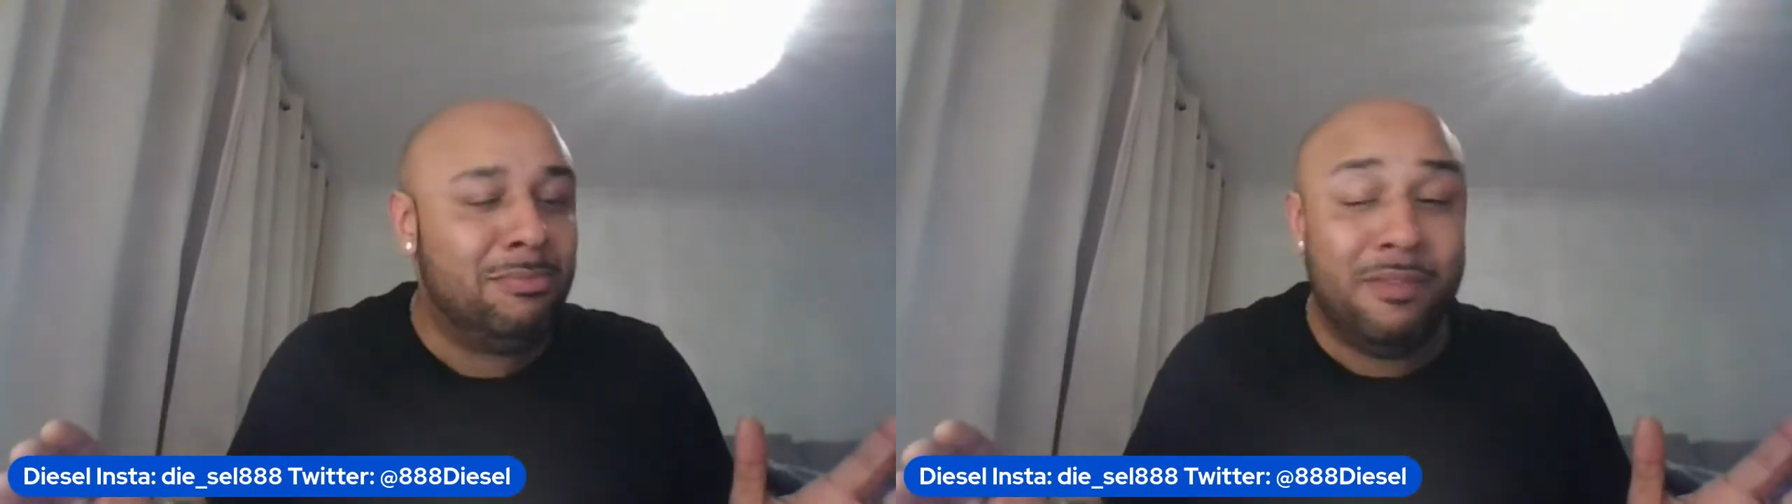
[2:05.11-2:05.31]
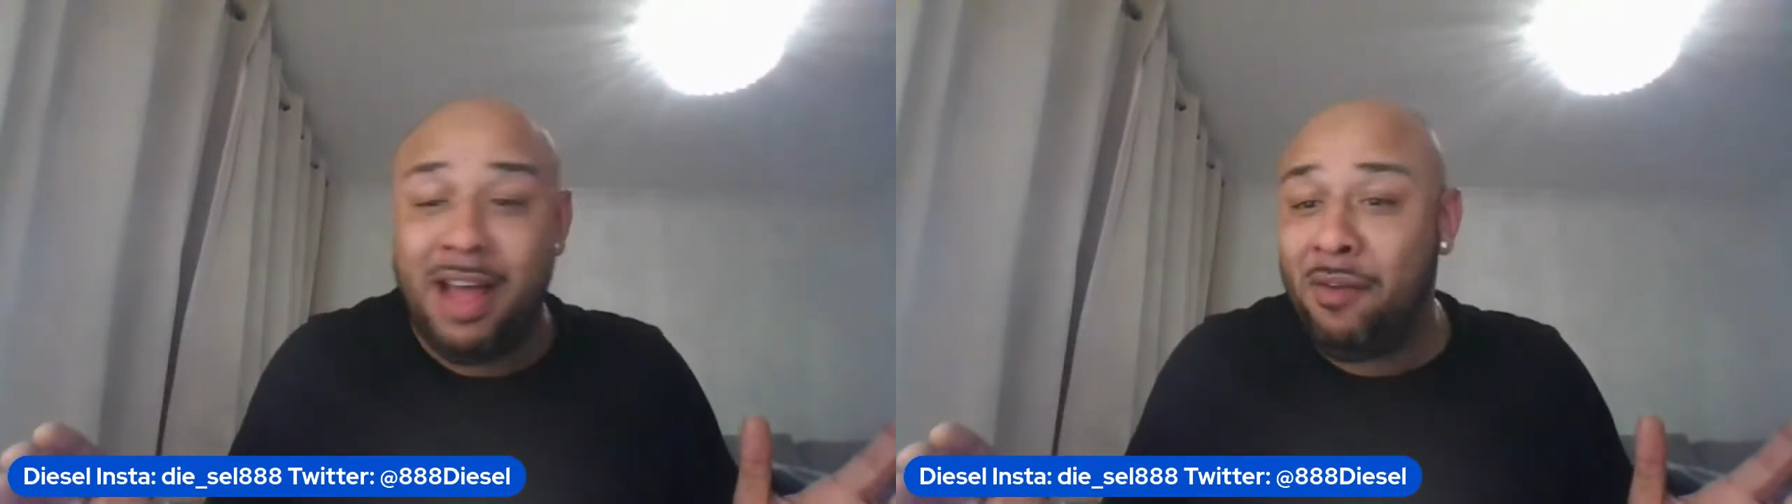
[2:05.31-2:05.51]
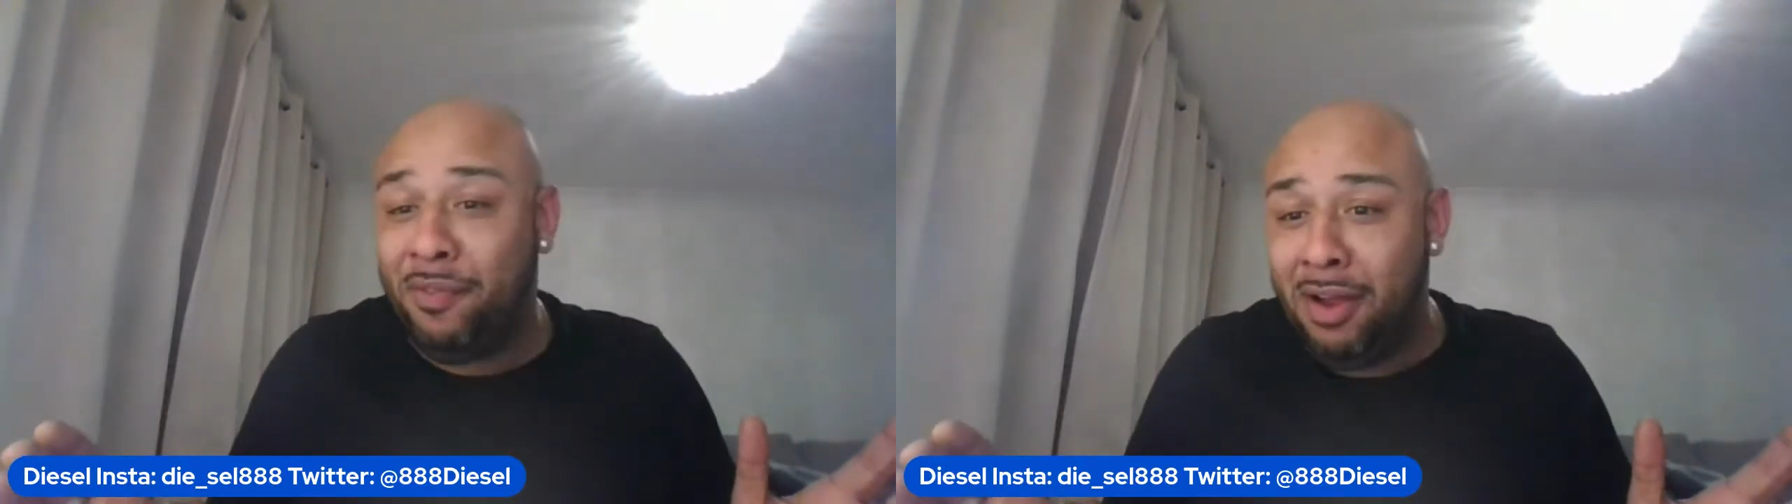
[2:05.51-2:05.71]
without